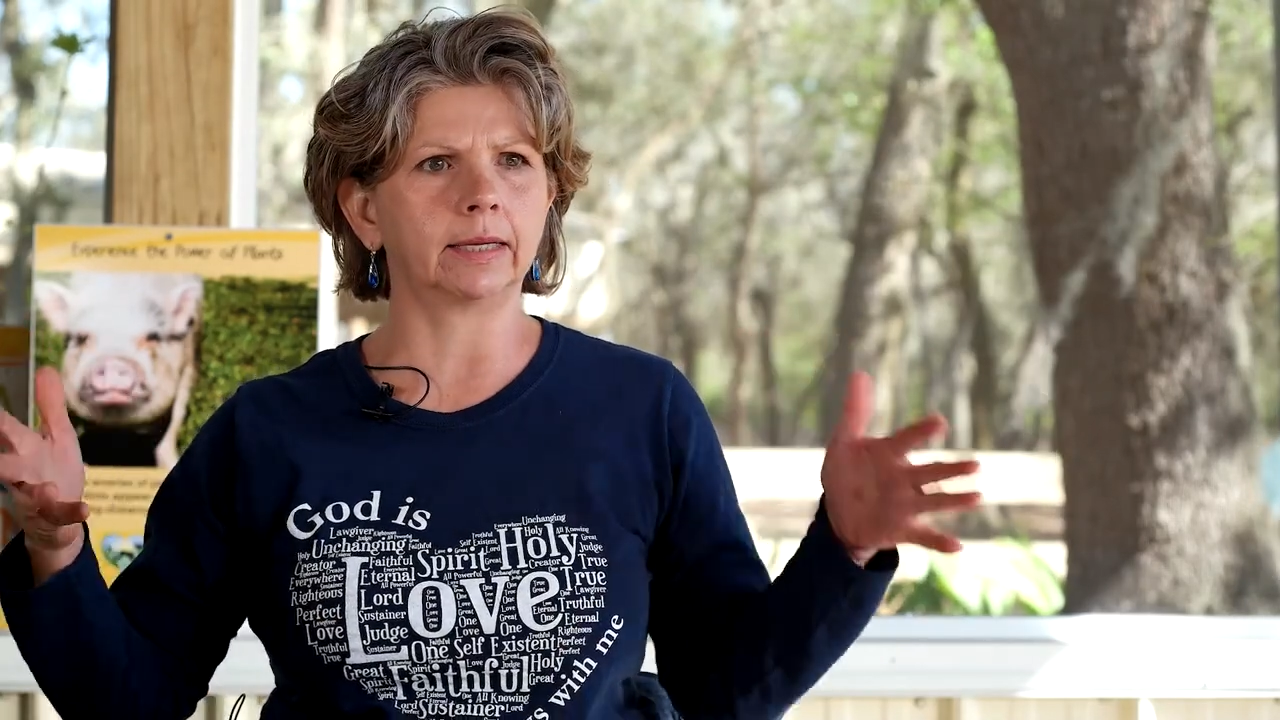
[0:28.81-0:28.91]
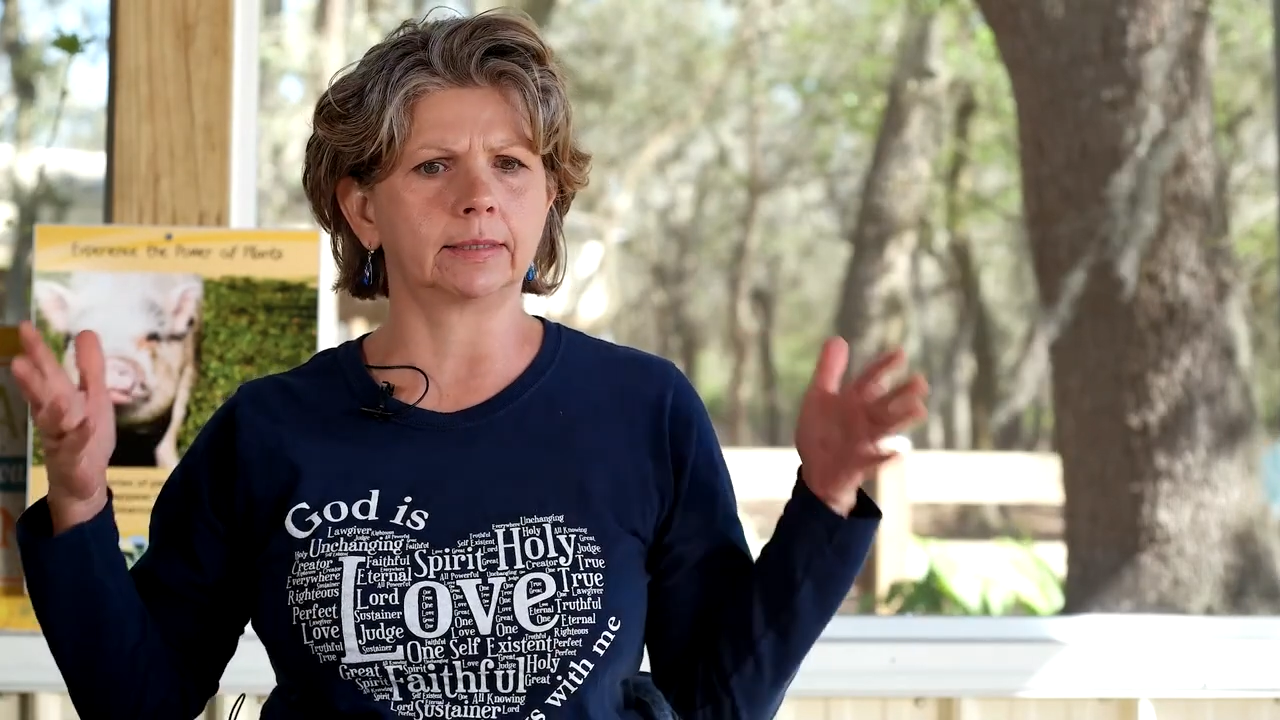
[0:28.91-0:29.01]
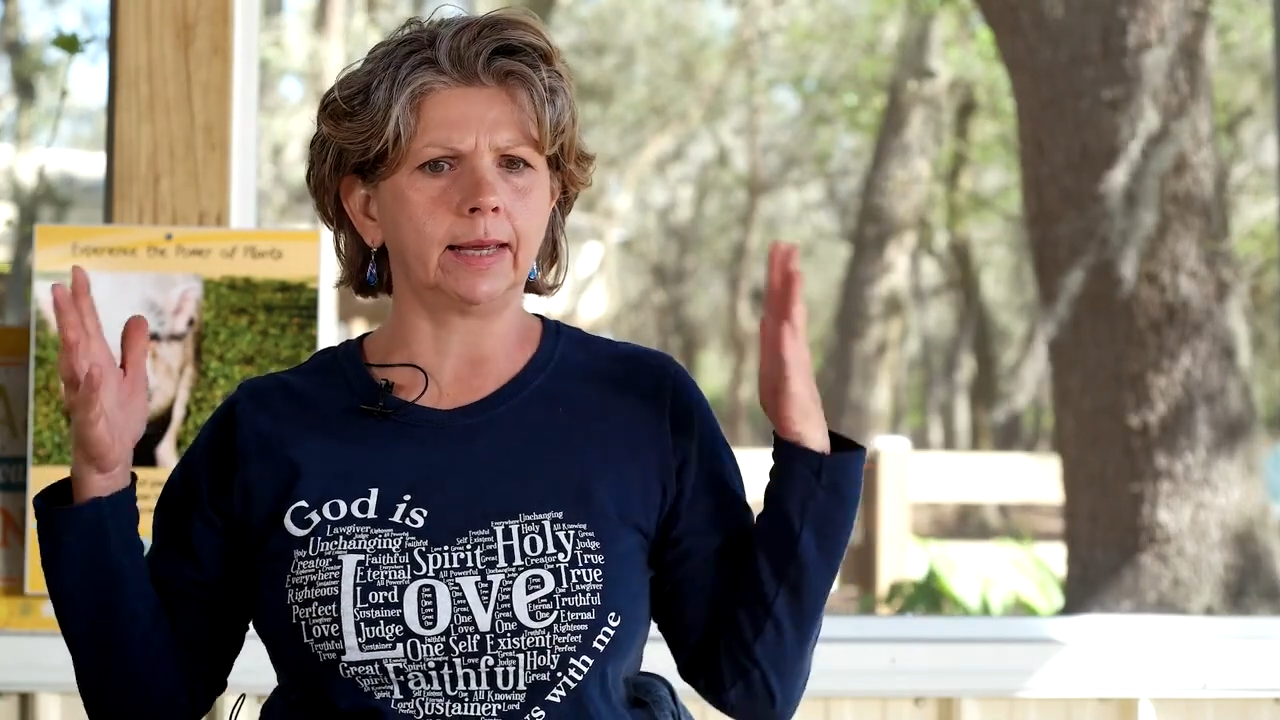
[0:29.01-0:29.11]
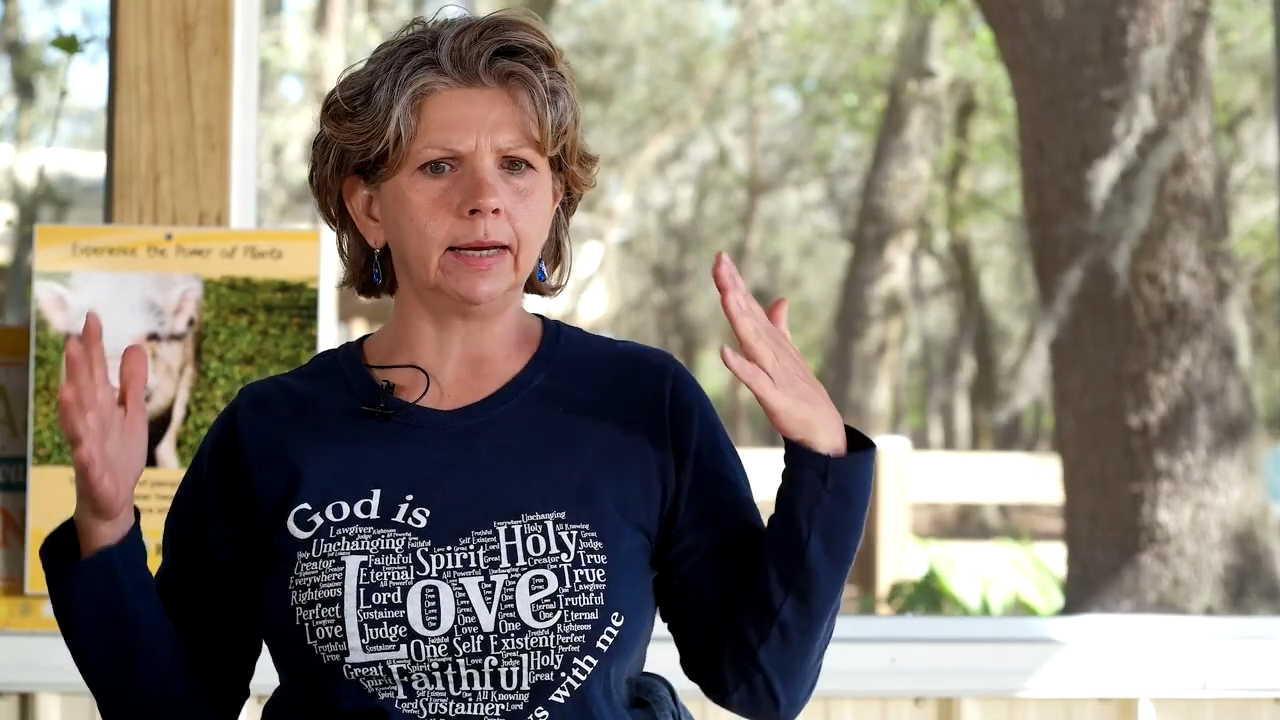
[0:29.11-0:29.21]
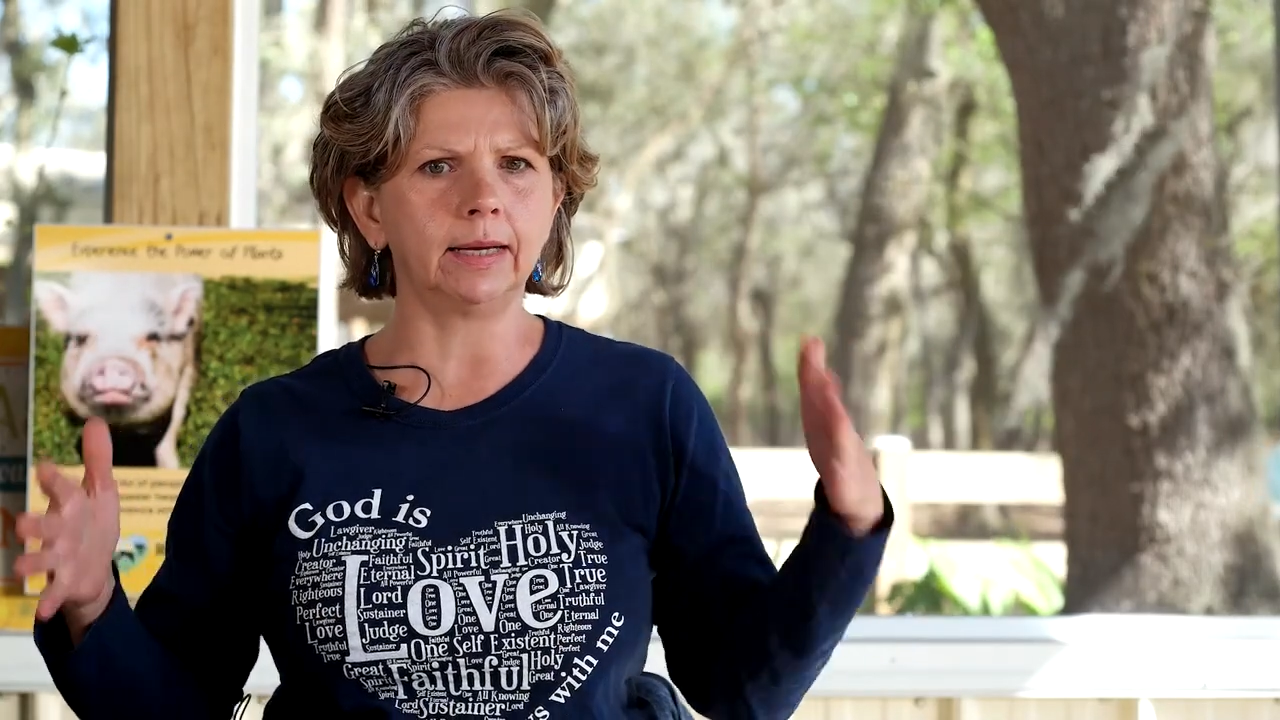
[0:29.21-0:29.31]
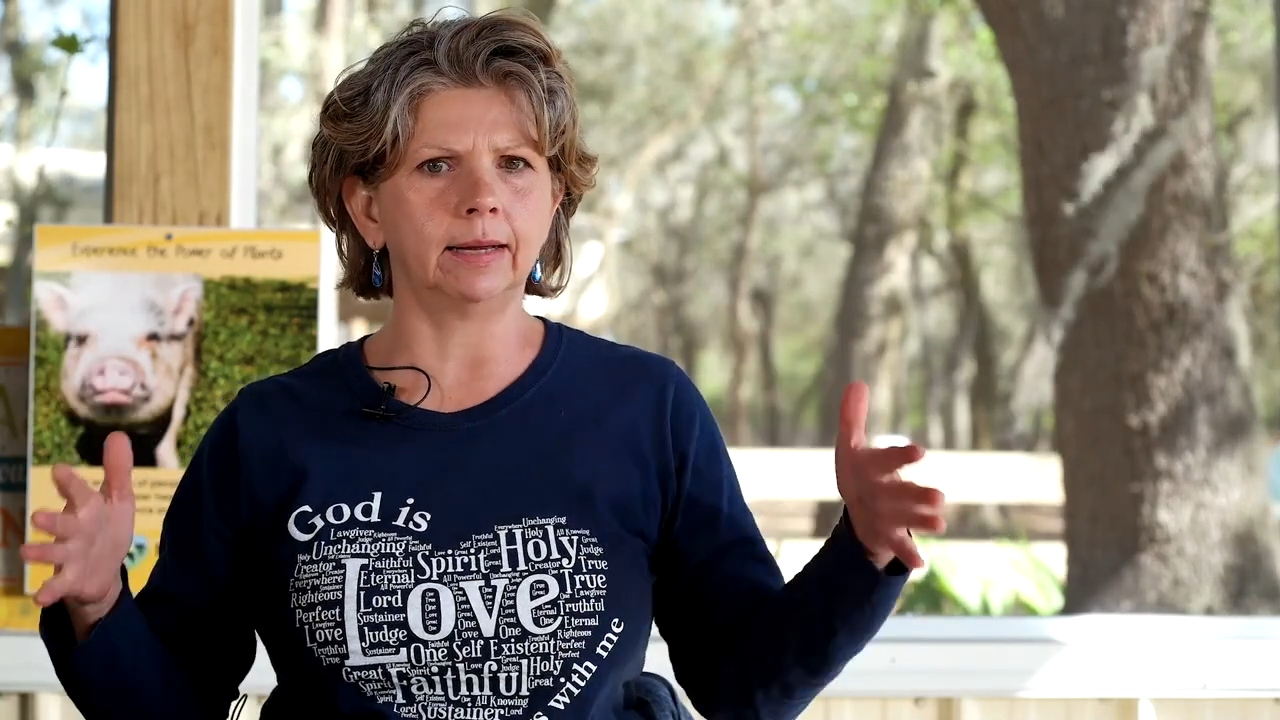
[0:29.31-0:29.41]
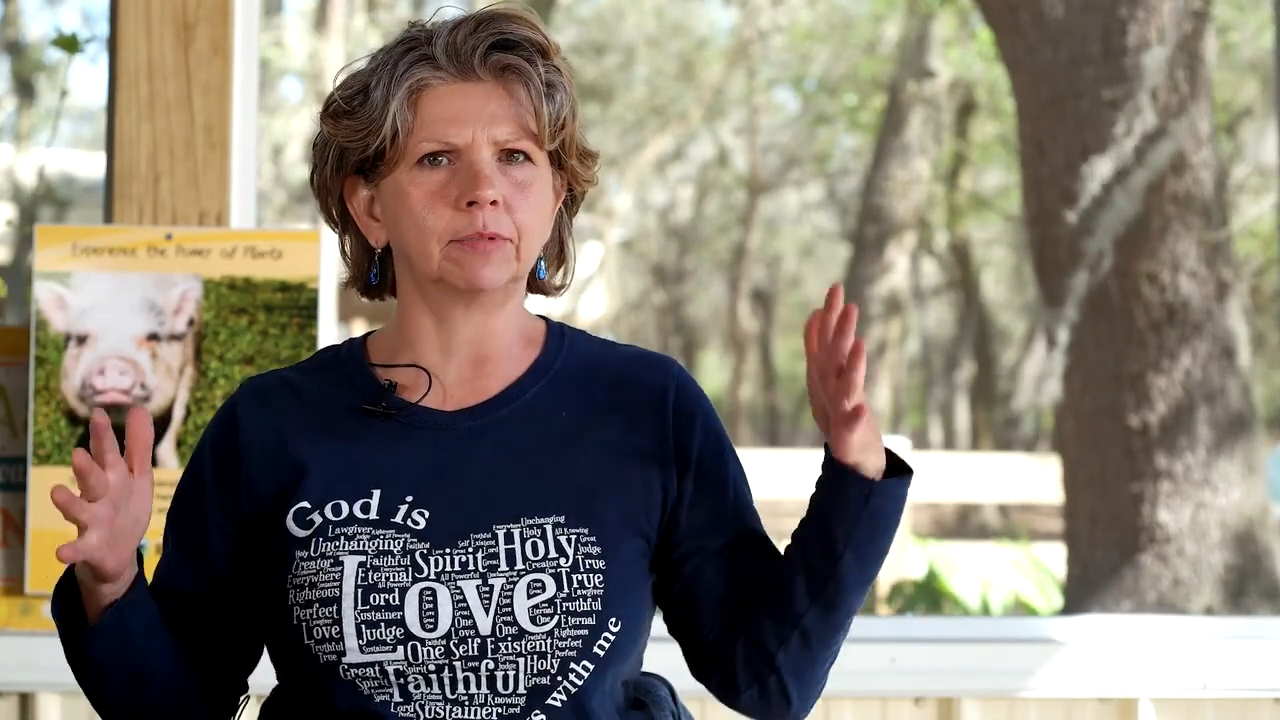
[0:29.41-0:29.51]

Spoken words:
like Satan